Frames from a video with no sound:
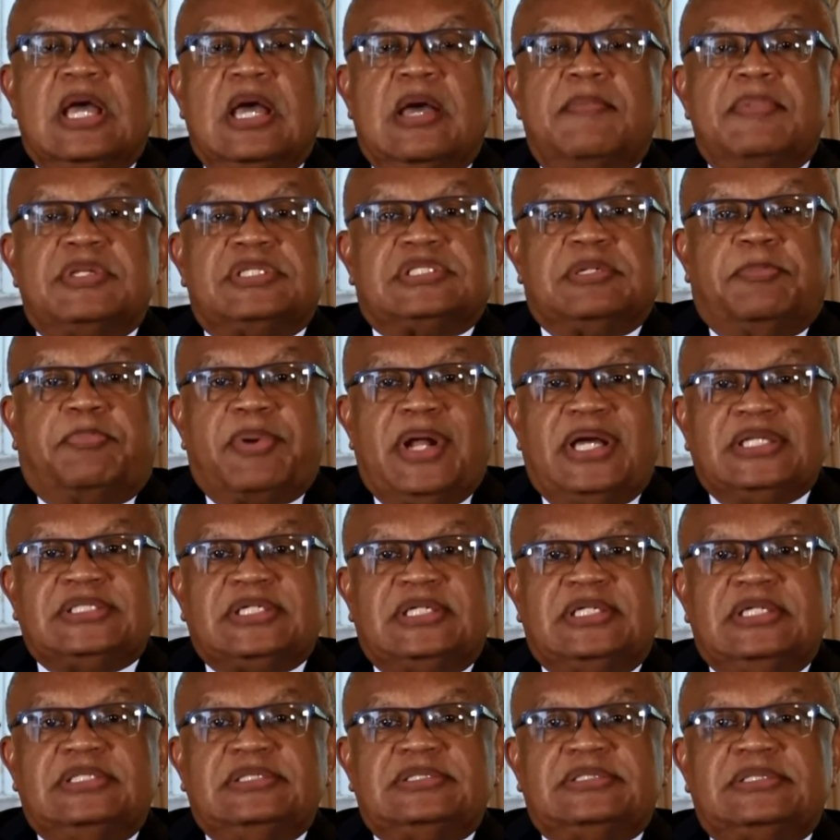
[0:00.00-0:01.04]
Mr.
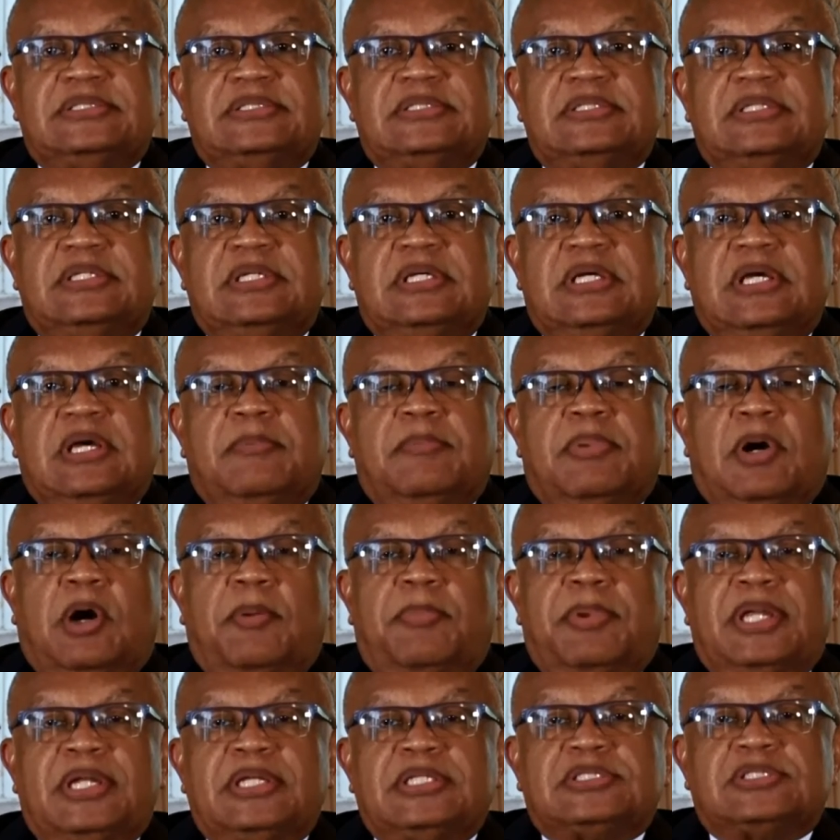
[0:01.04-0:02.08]
President,
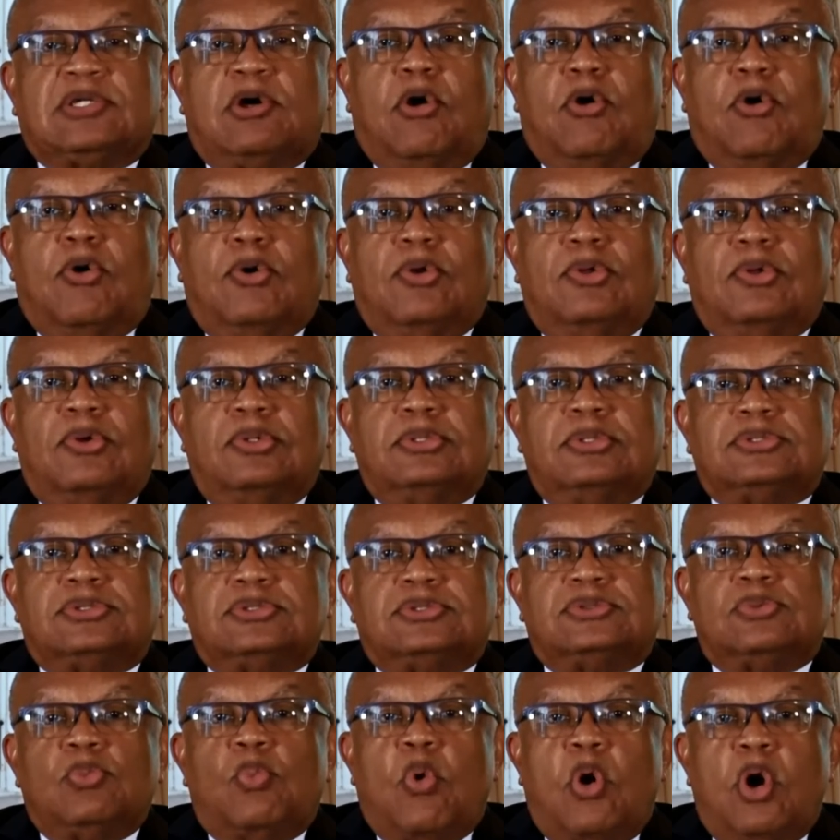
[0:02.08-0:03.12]
Barbados calls
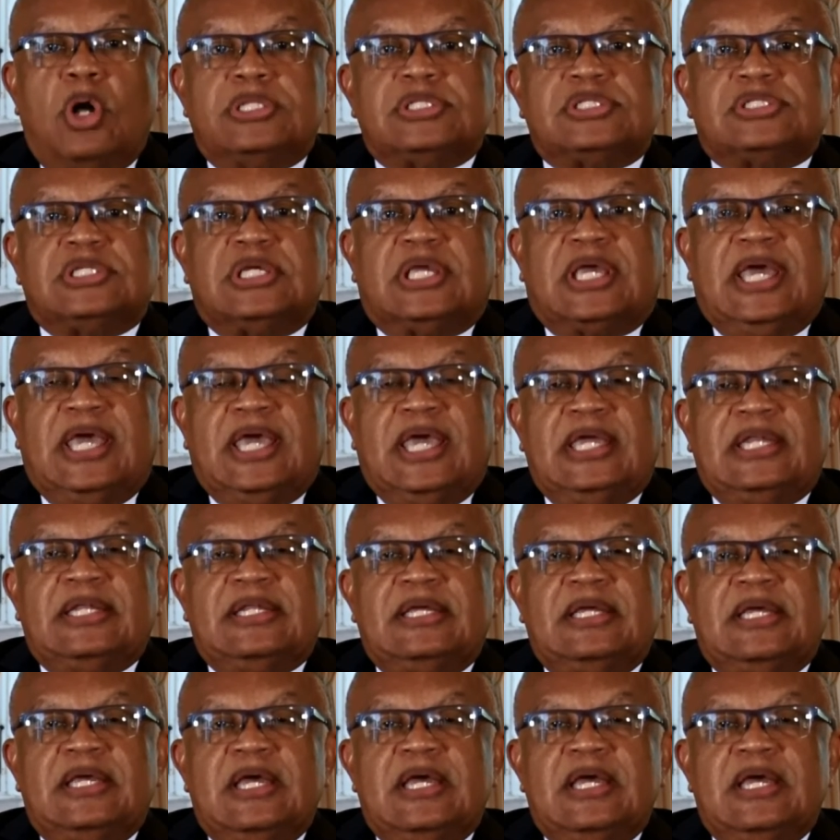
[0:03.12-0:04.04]
once again